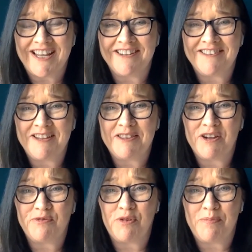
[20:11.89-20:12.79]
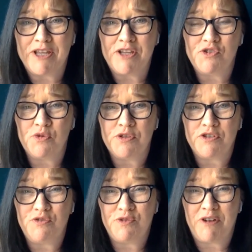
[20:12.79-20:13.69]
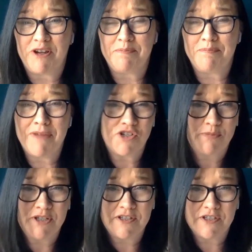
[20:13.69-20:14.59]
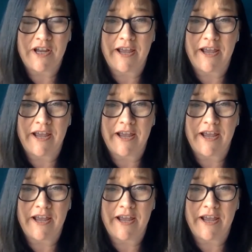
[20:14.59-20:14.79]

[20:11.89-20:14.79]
And I think therefore making sure that you've the right measurement